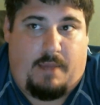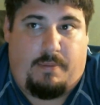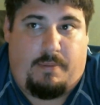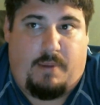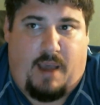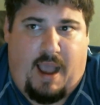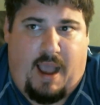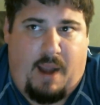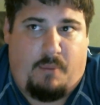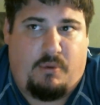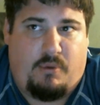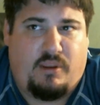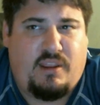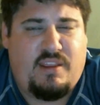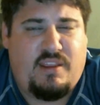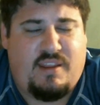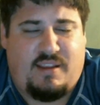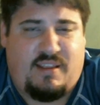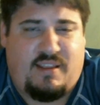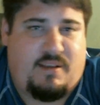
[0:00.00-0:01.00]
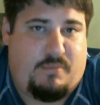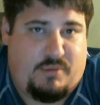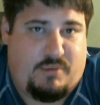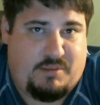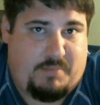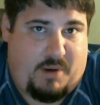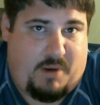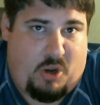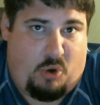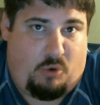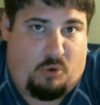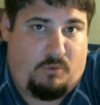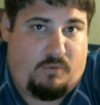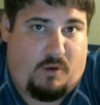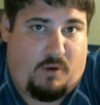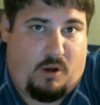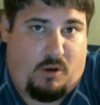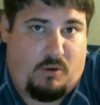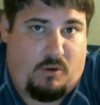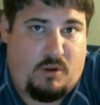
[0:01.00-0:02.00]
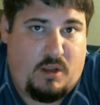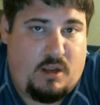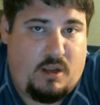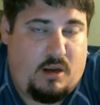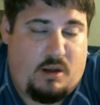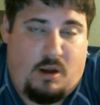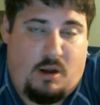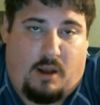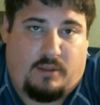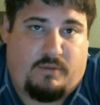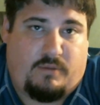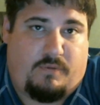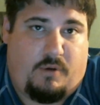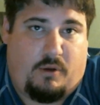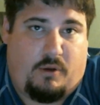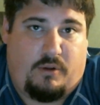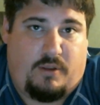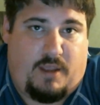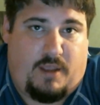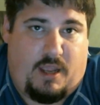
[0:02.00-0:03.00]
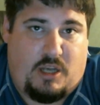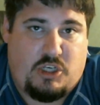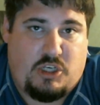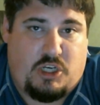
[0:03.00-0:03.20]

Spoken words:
I really think that was my own fault, not the fault of the engine.